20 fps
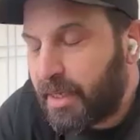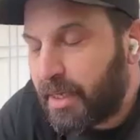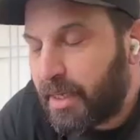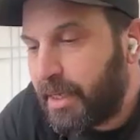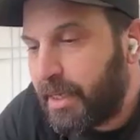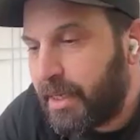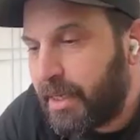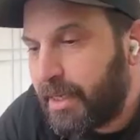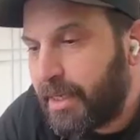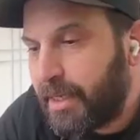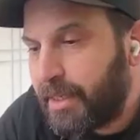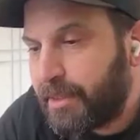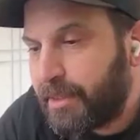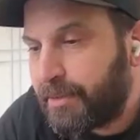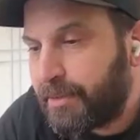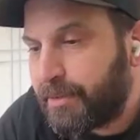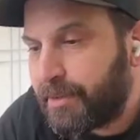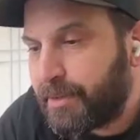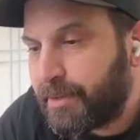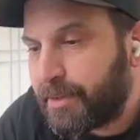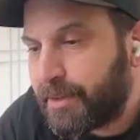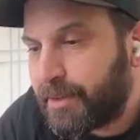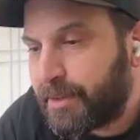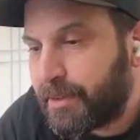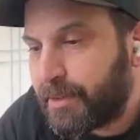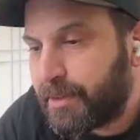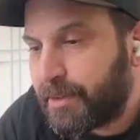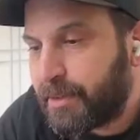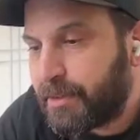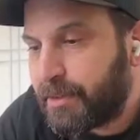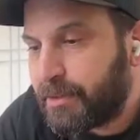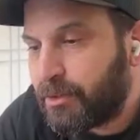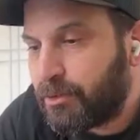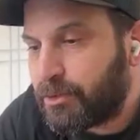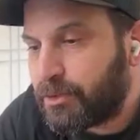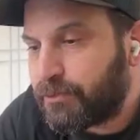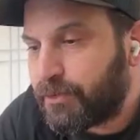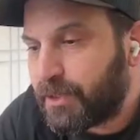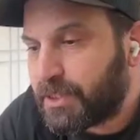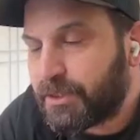And
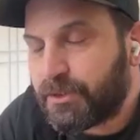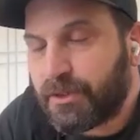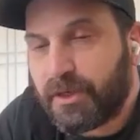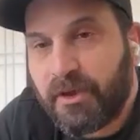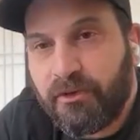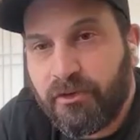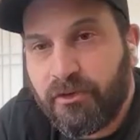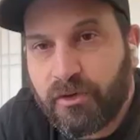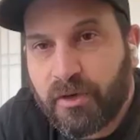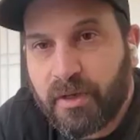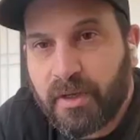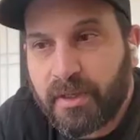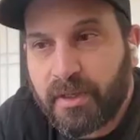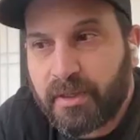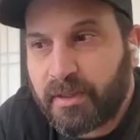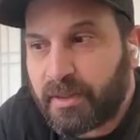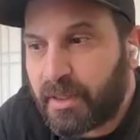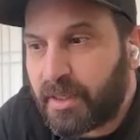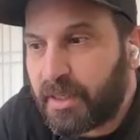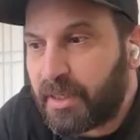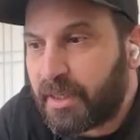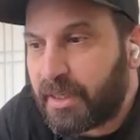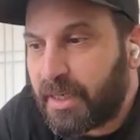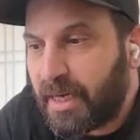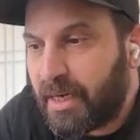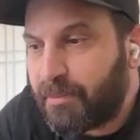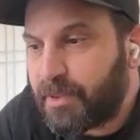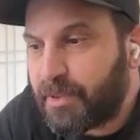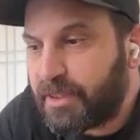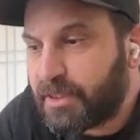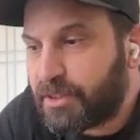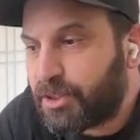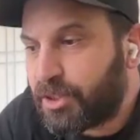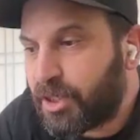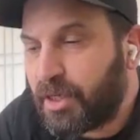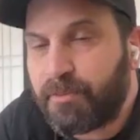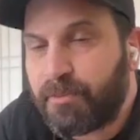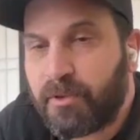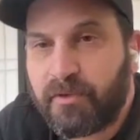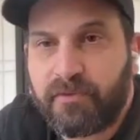those frustration come in the shape